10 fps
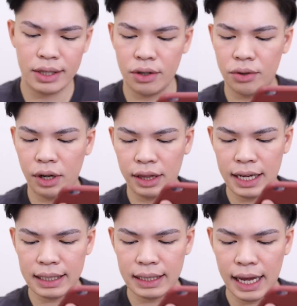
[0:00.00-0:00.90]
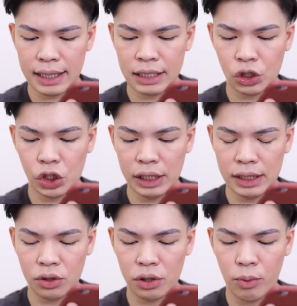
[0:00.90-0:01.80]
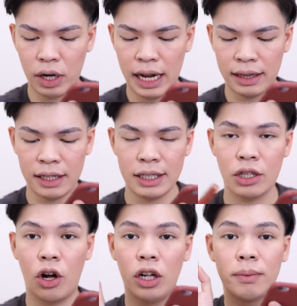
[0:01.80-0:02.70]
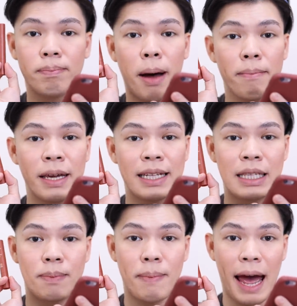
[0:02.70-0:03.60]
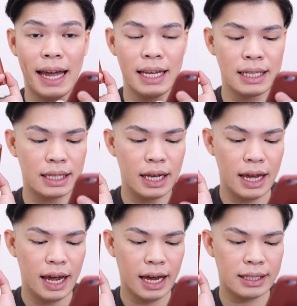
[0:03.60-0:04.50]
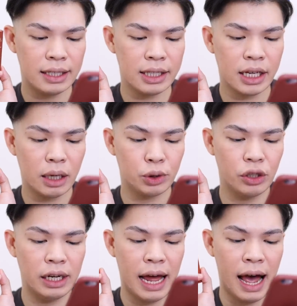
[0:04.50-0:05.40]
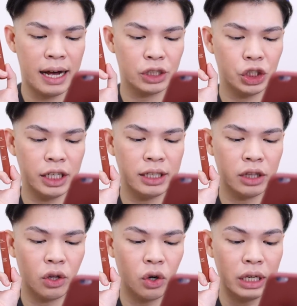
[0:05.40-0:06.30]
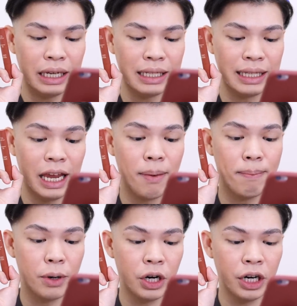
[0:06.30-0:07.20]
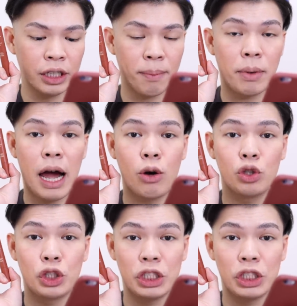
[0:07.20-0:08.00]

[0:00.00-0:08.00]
so this next shade na susubukan natin is called Pumpkin Spice. And sa description nila, ang shade na to is a burnt brown